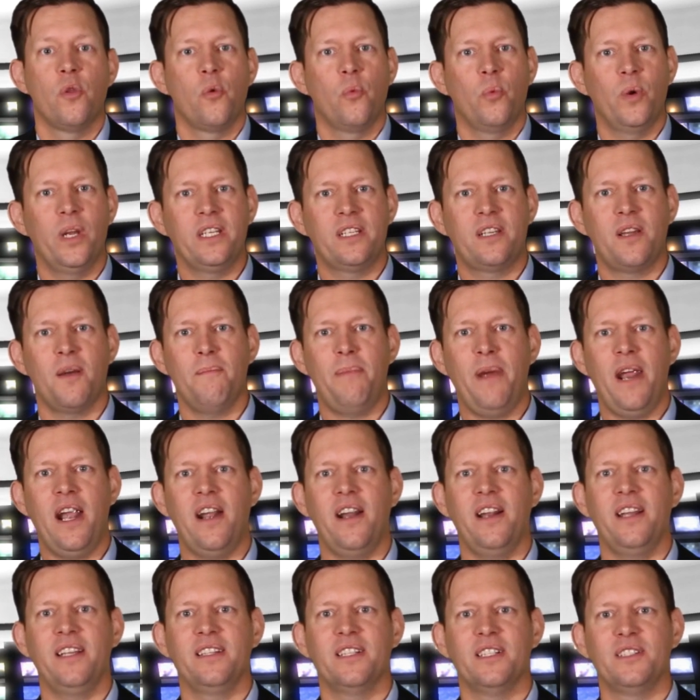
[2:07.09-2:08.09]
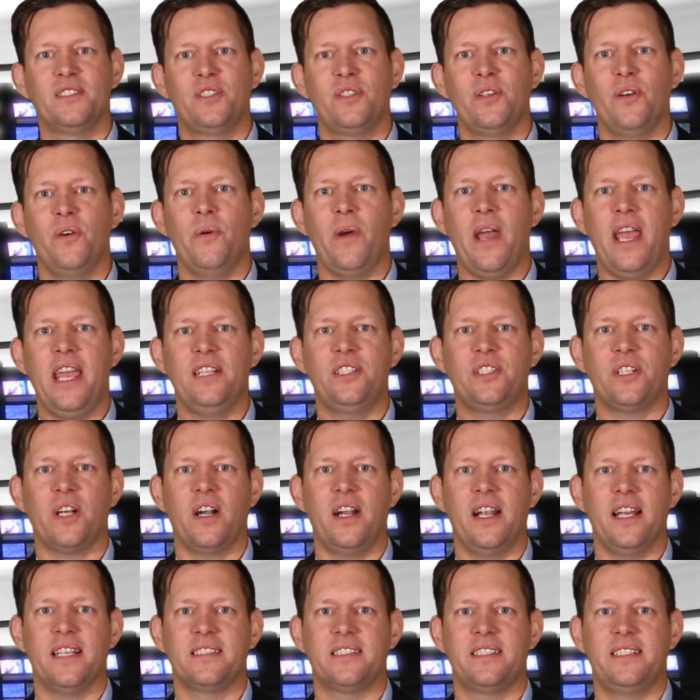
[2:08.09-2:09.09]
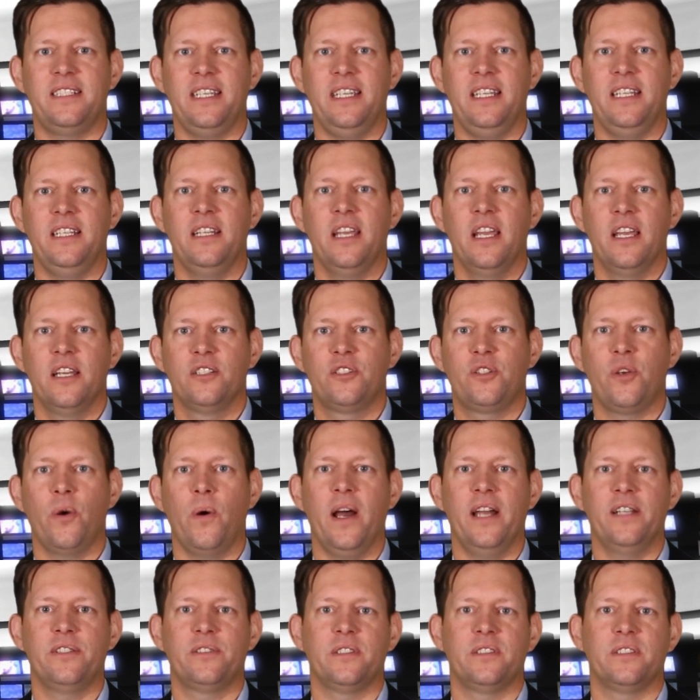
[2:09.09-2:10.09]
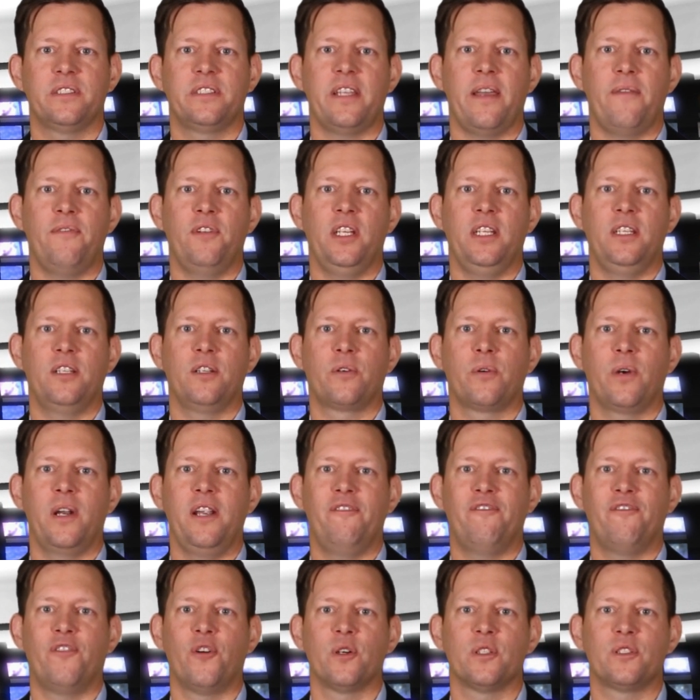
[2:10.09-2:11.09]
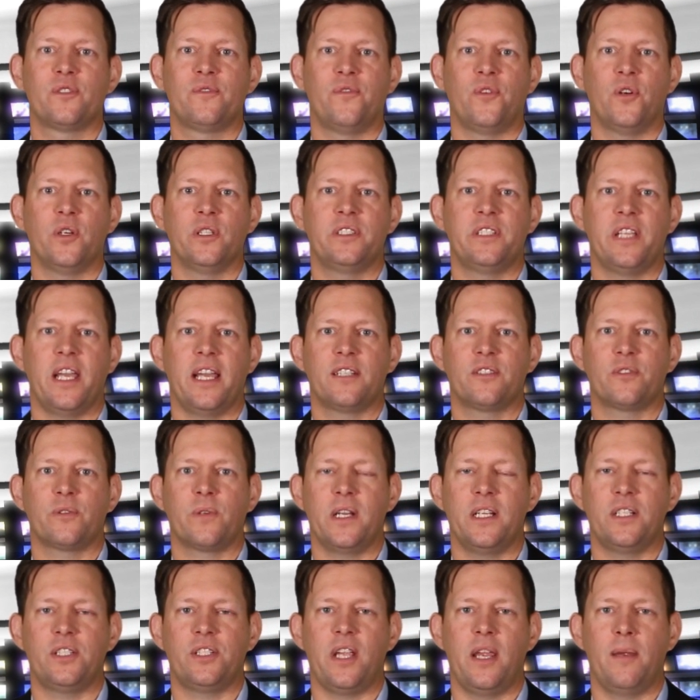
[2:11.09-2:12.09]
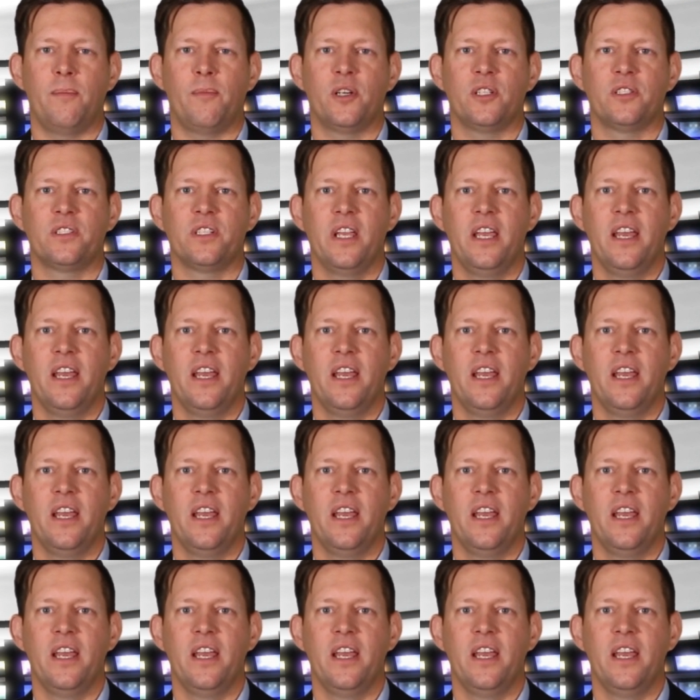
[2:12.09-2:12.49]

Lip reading: When comparing the two HRSD 270-degree forced vortex grit chambers,